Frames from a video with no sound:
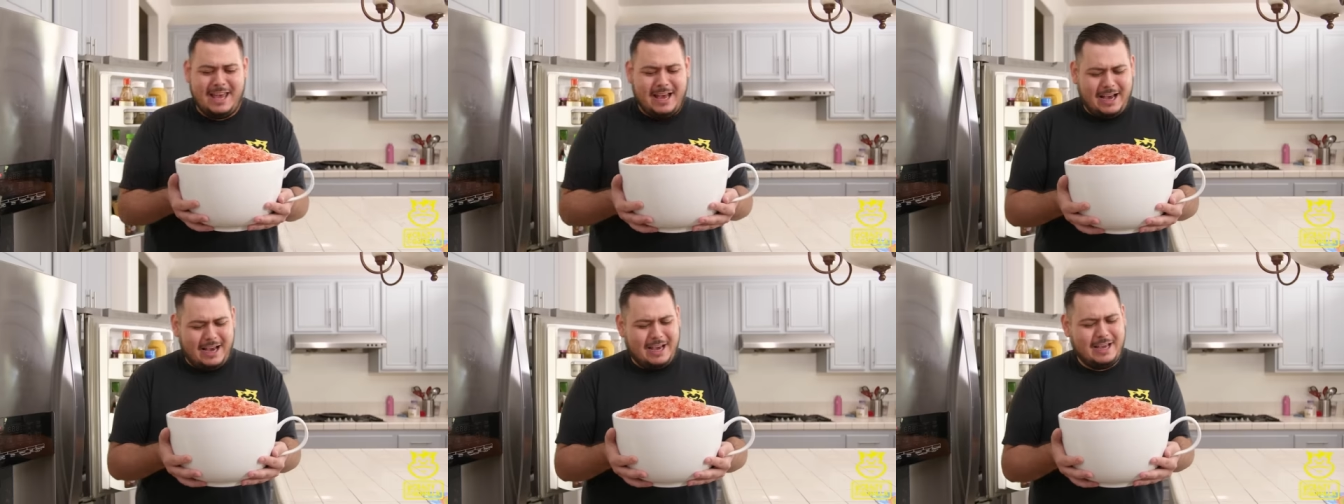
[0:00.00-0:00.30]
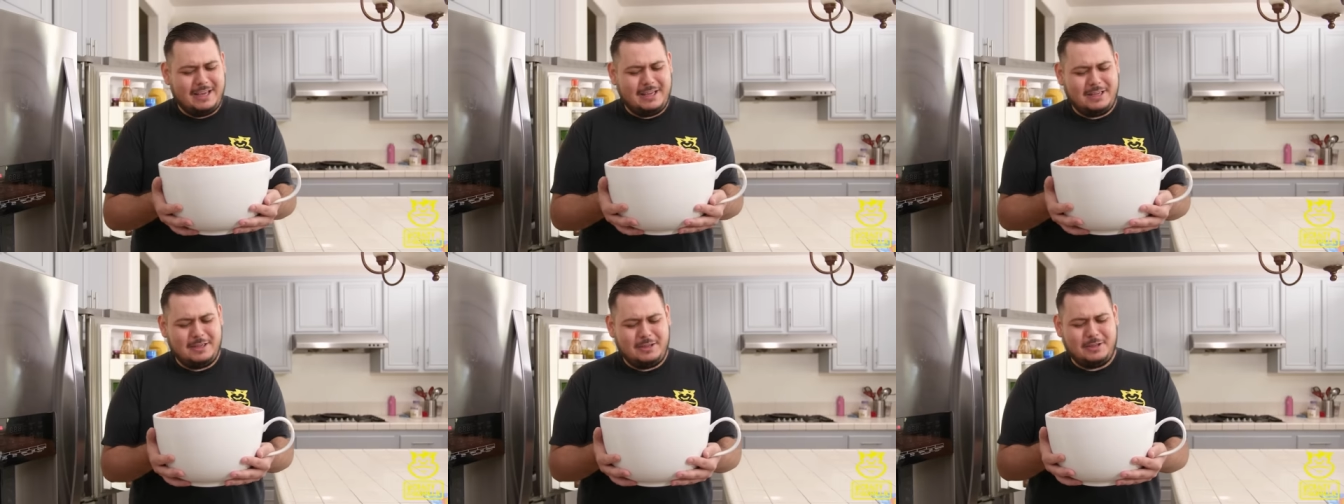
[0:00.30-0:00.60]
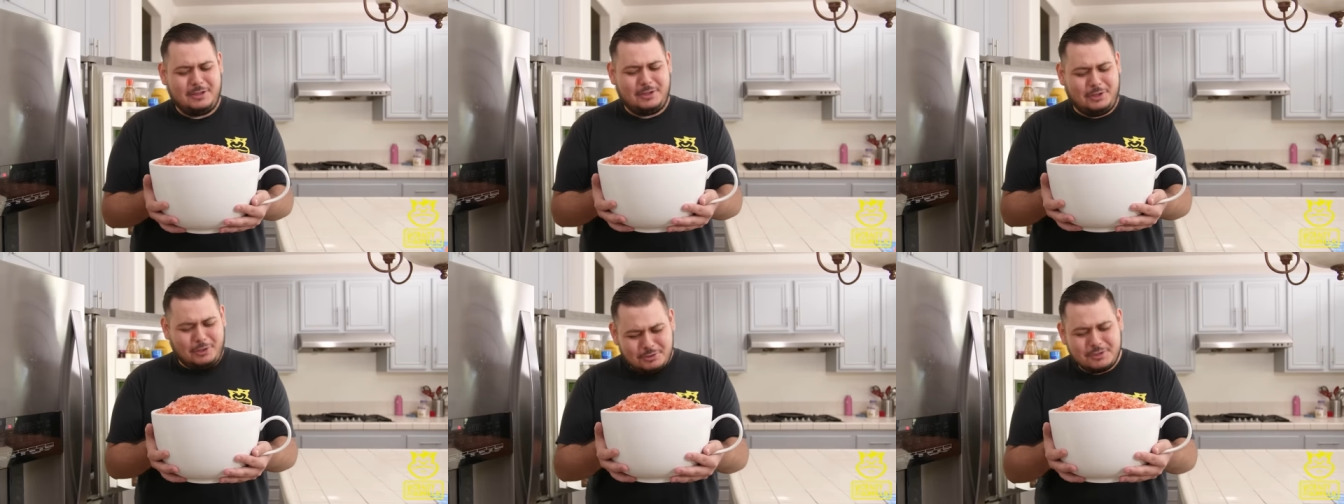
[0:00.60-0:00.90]
I
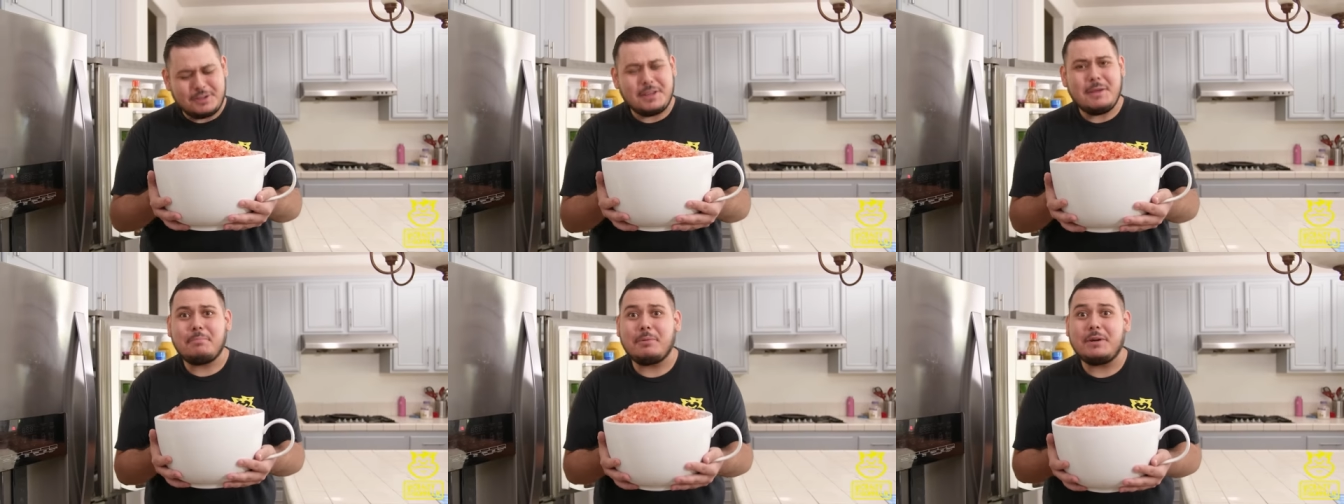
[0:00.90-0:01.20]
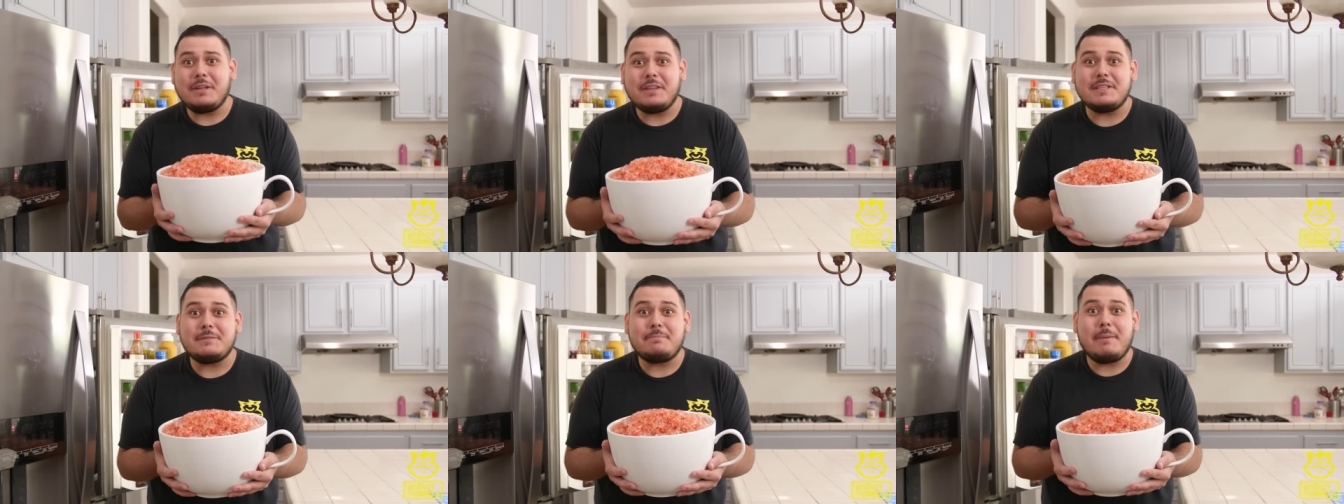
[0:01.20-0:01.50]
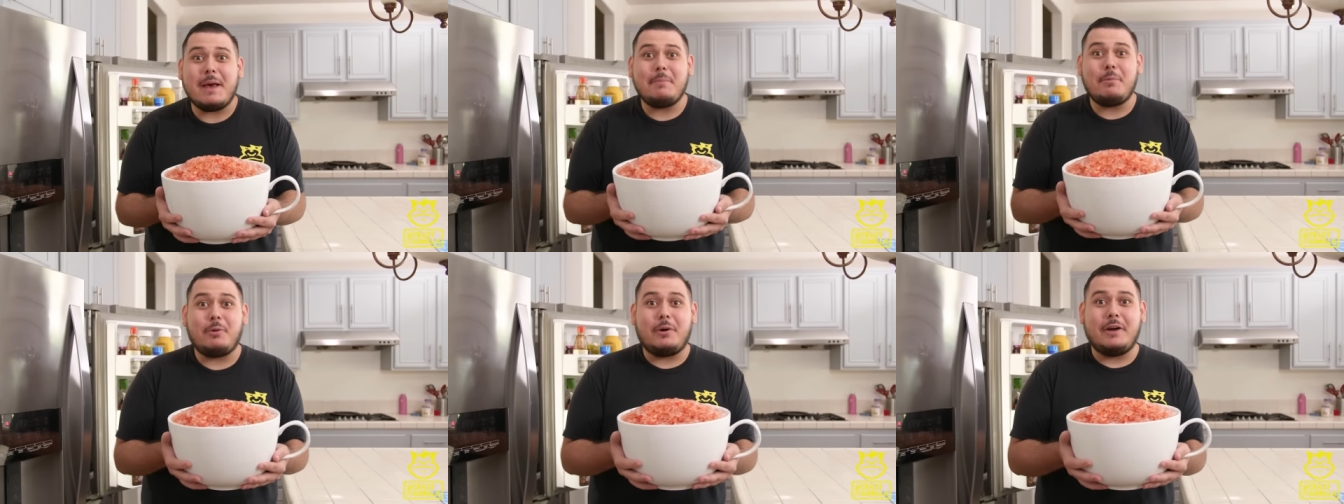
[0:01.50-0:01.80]
usually bring this
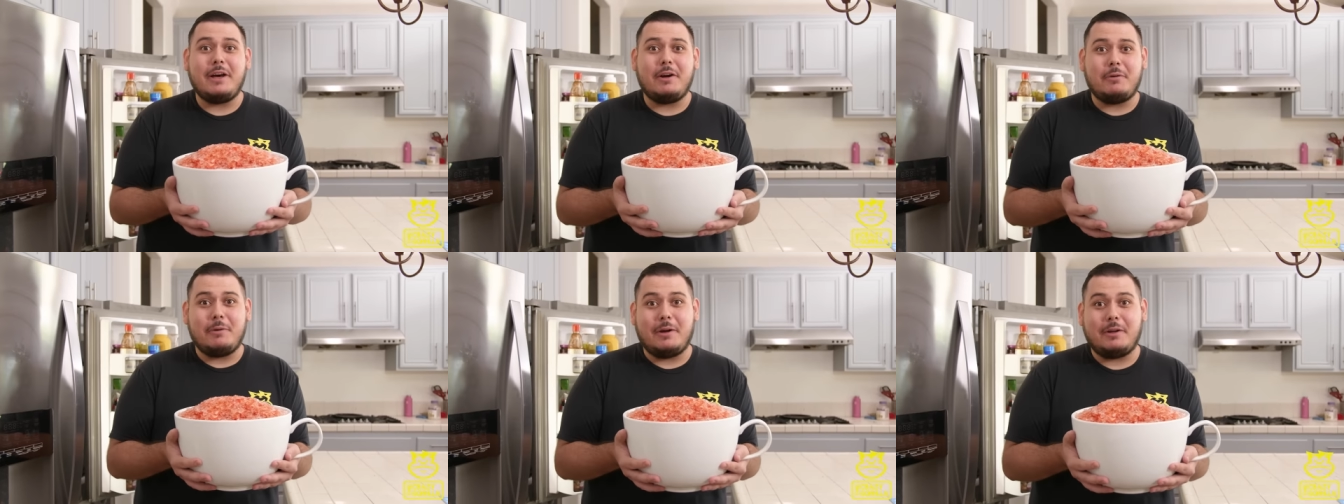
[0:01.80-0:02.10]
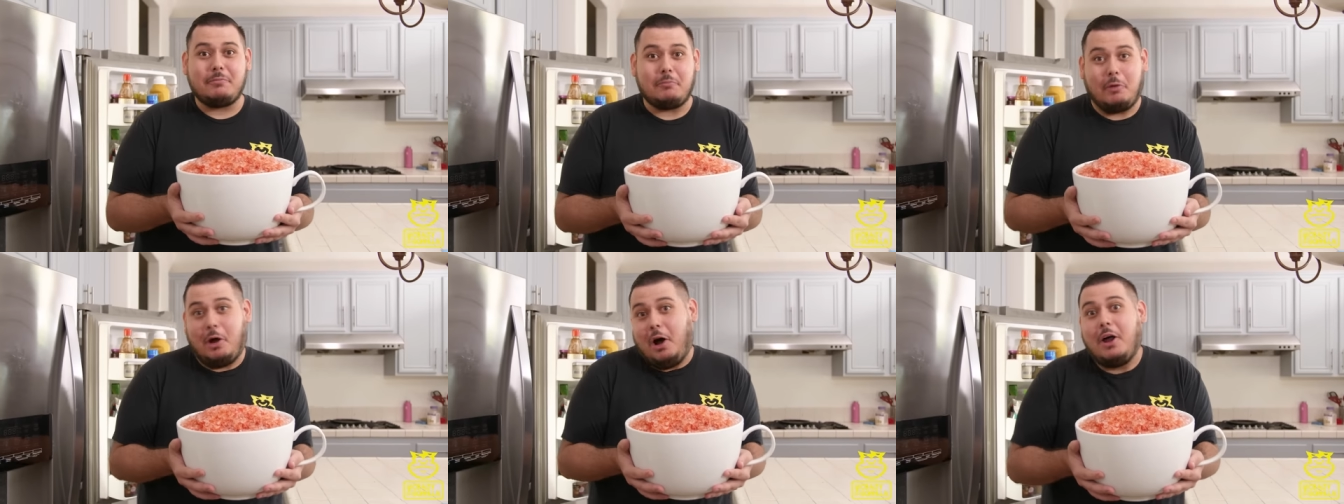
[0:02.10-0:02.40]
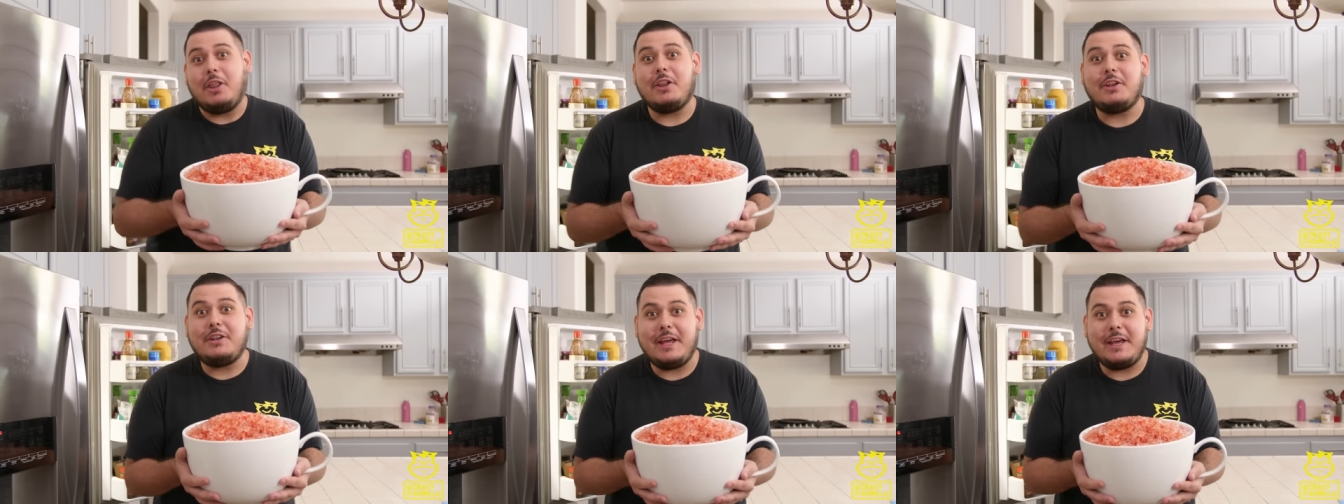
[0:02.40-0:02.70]
bad boy out around the
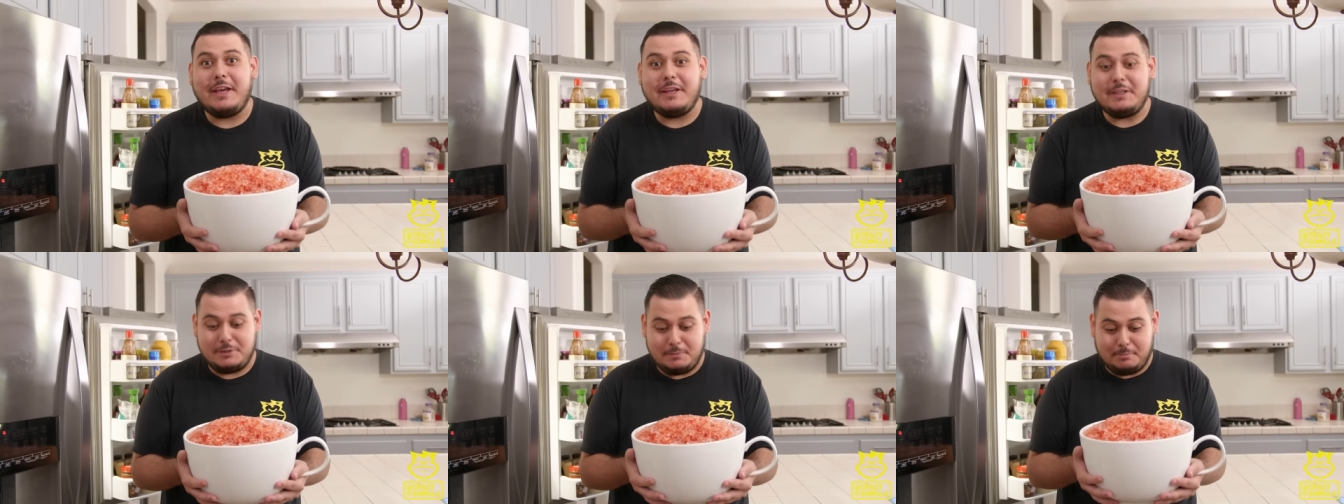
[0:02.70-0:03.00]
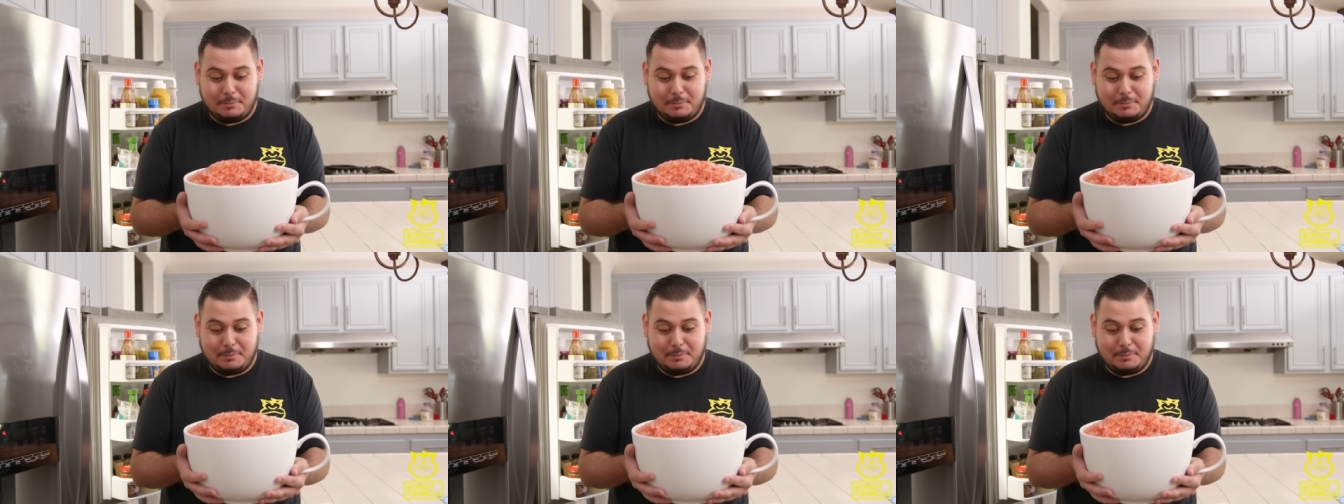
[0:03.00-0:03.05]
holidays,